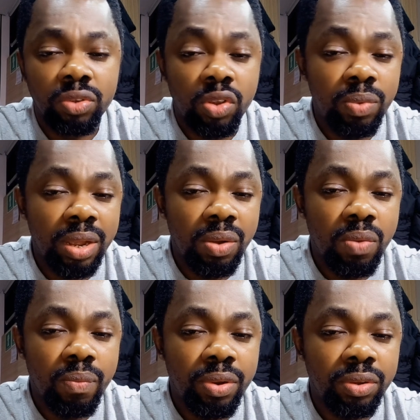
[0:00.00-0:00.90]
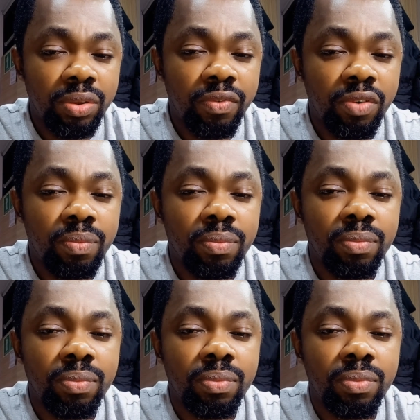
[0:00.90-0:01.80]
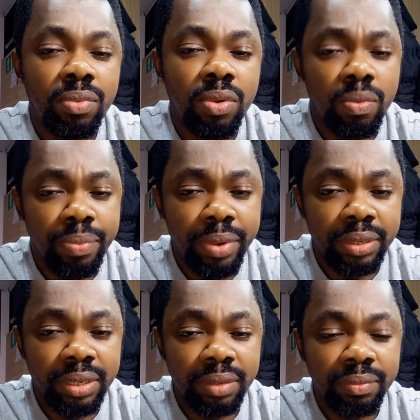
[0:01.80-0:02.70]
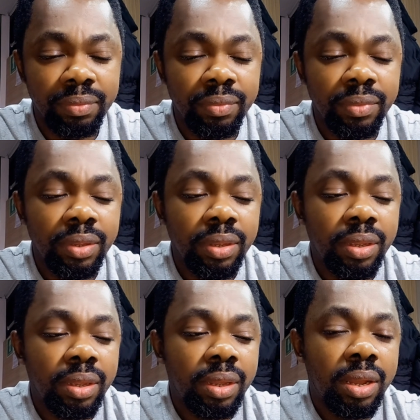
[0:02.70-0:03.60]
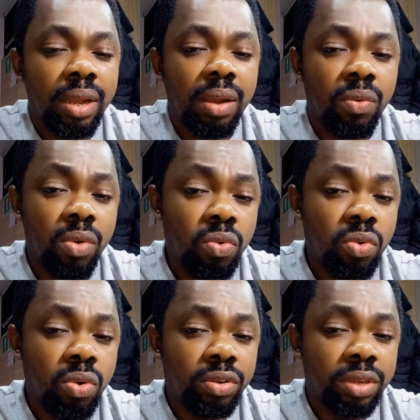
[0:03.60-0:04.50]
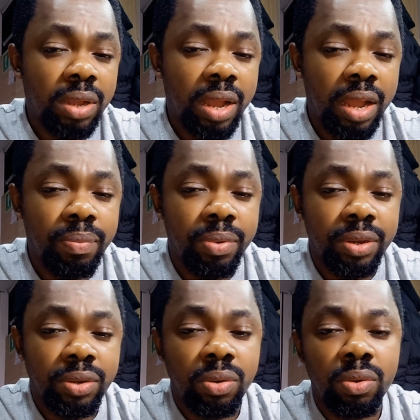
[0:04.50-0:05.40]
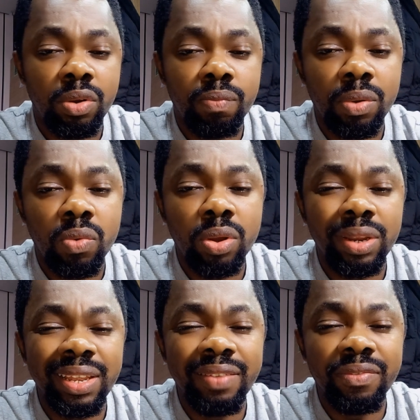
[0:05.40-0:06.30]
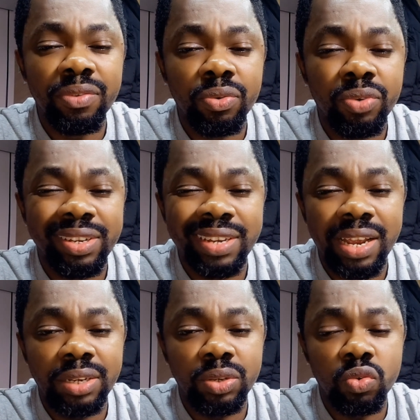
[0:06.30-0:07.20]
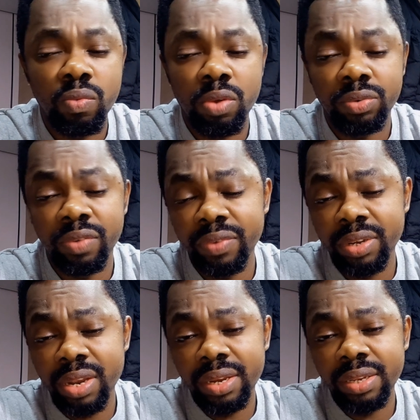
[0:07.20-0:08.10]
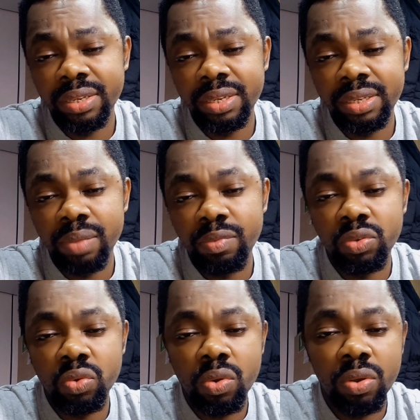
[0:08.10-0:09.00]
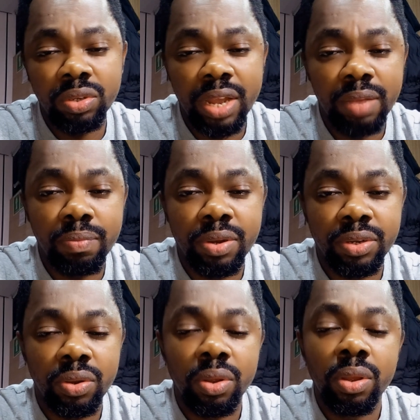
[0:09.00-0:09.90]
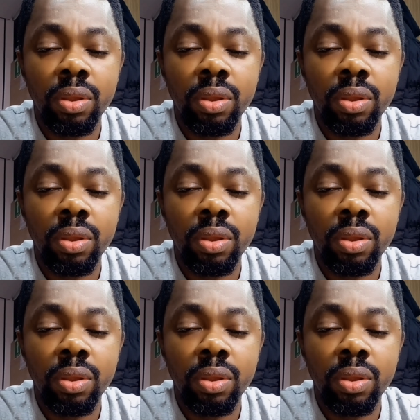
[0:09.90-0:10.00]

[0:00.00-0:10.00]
stop that compressor from operating. And what will cause high pressure? Number one, if you recharge too much refrigerant in the system, it will cause high pressure.